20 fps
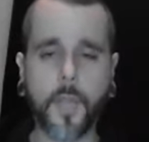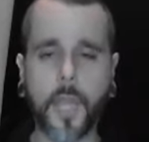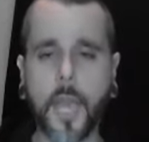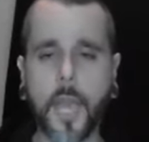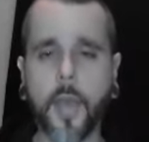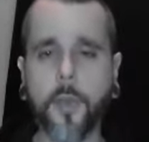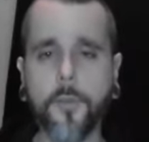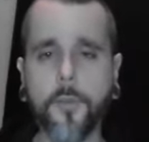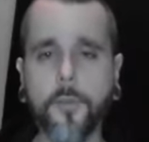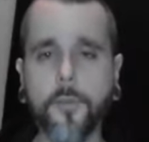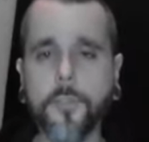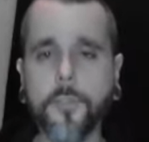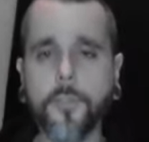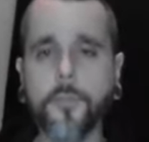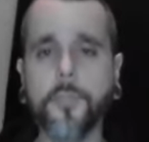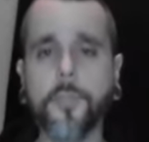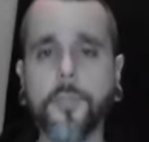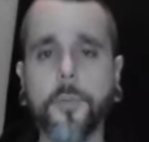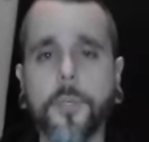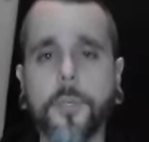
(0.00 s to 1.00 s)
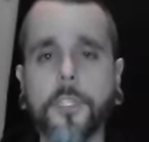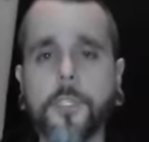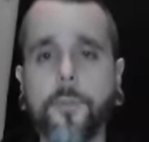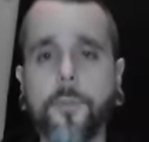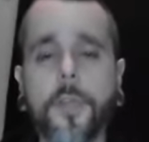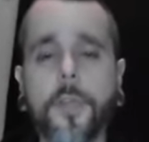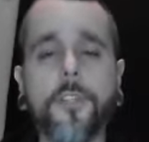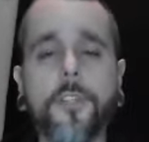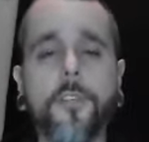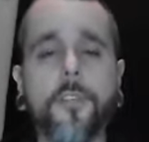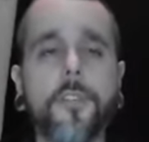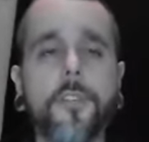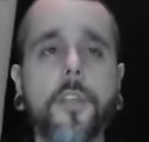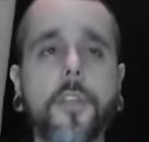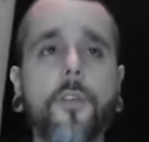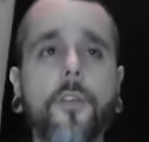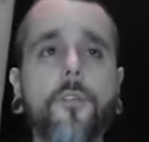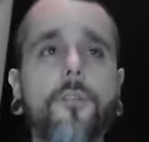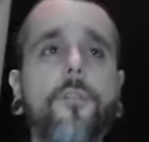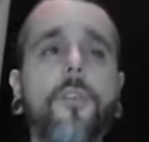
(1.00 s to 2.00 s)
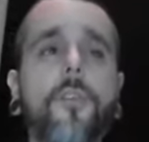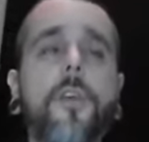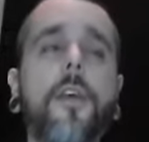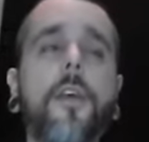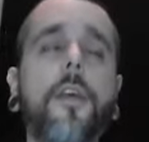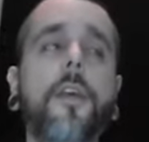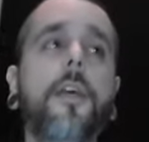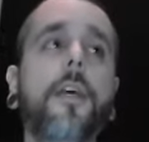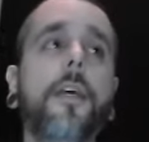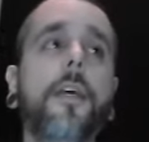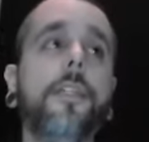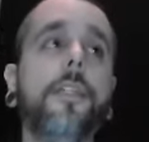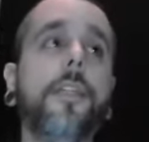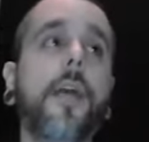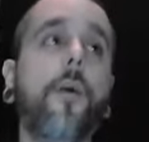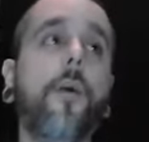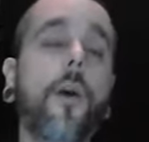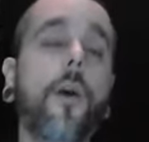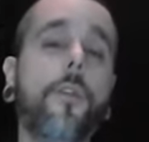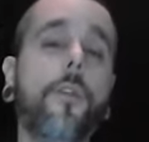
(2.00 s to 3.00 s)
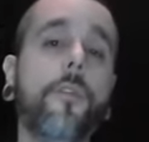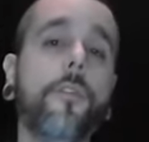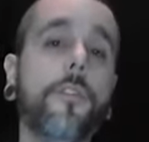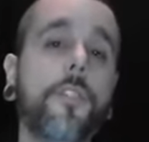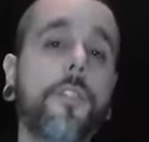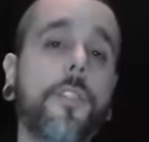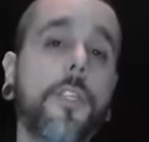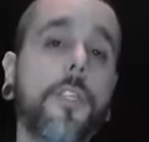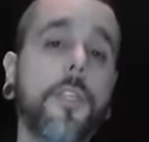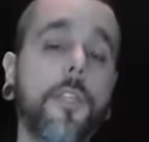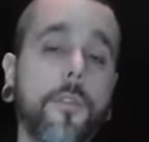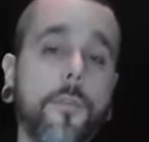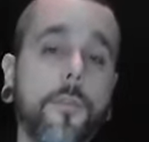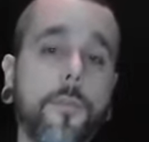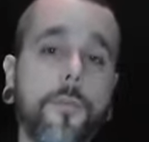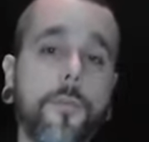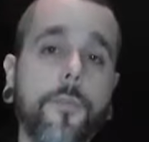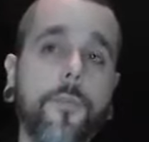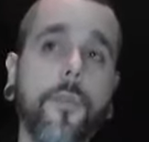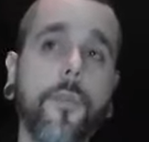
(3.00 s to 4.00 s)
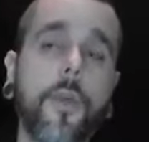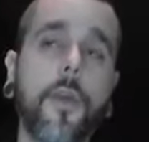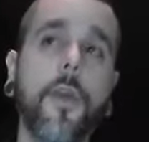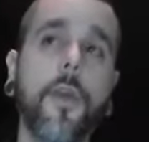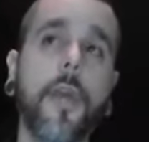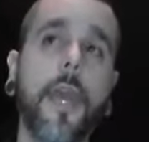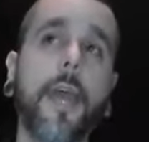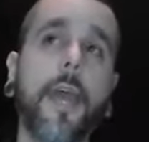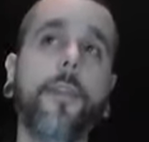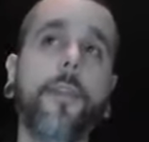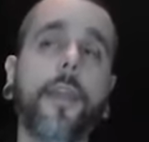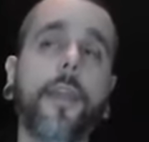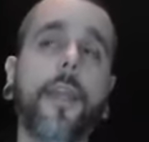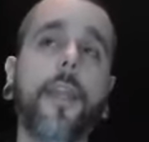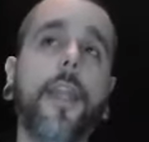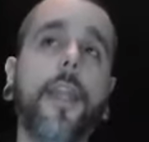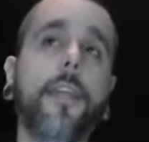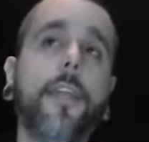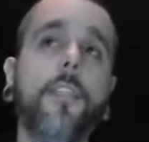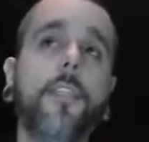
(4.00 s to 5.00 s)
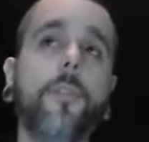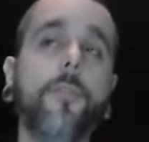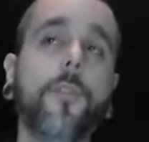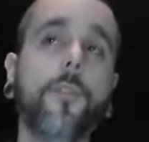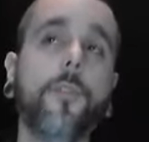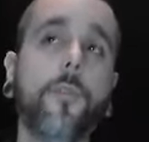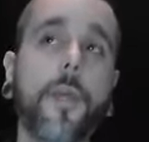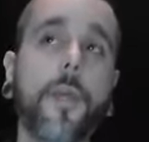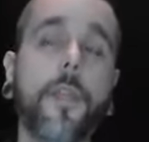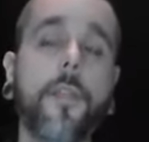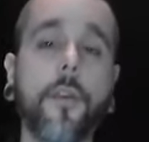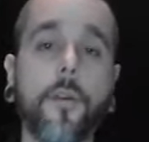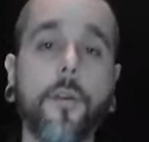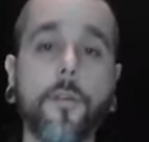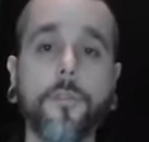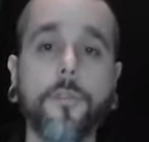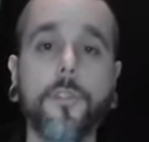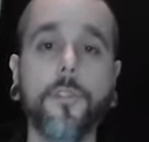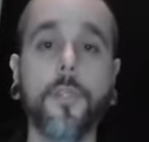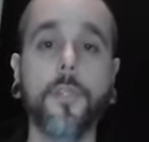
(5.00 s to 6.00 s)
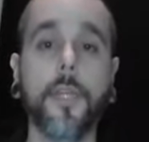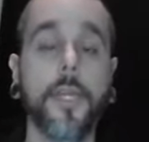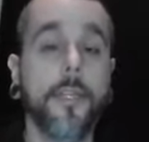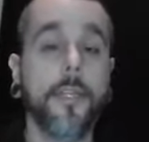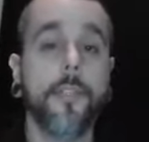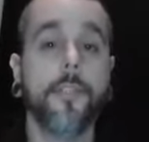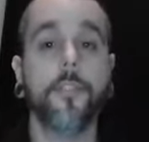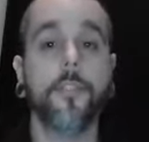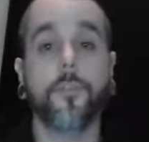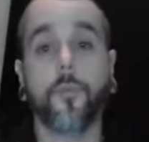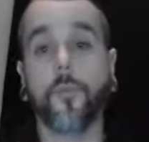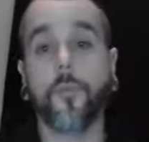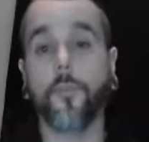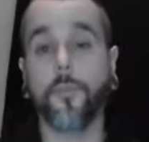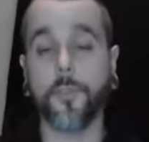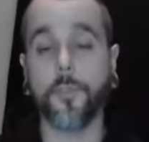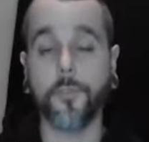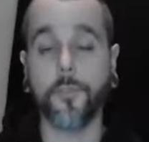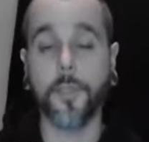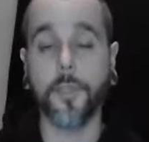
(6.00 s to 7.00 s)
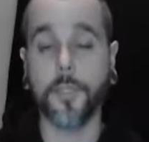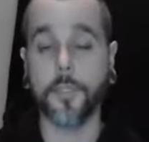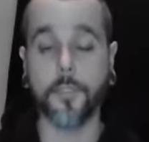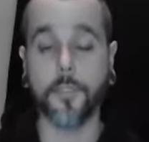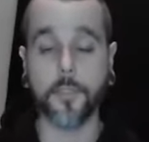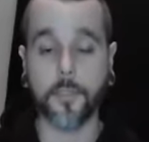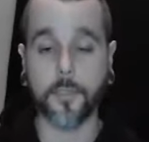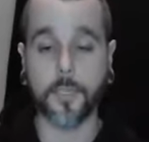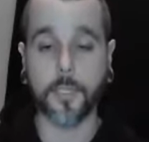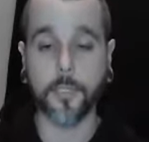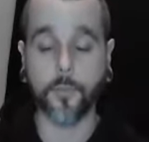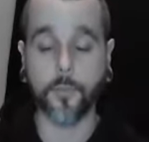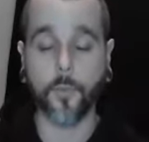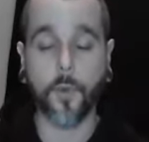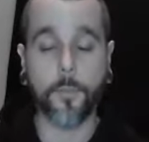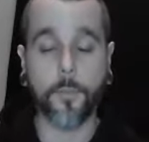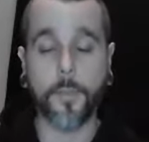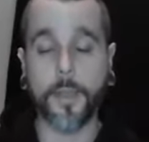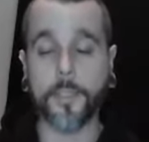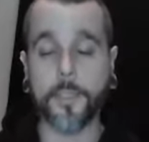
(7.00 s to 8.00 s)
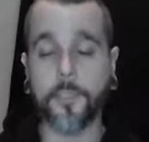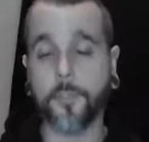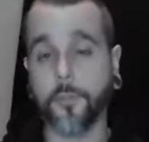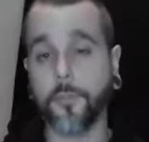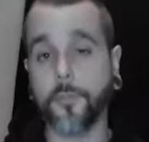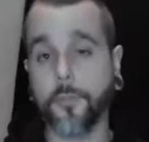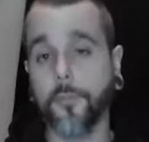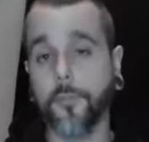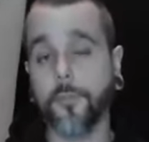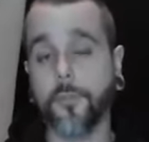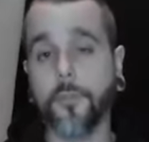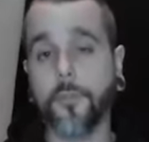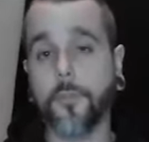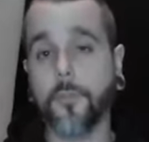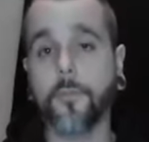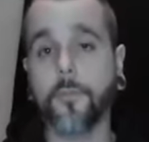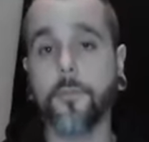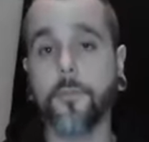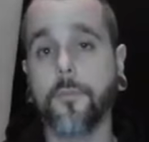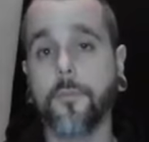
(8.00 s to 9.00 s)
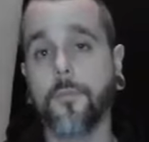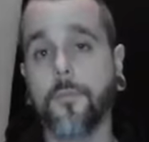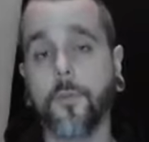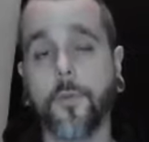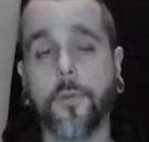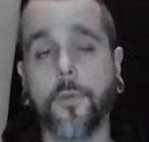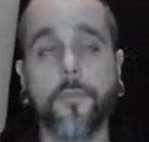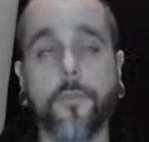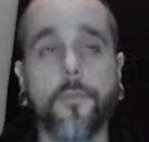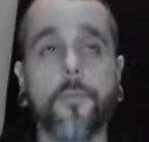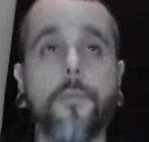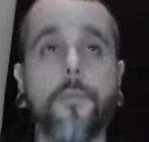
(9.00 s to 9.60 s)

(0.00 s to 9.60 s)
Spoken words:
How you choose to express yourself is how others see you. And the connection between those is sort of is what makes your truth, sort of.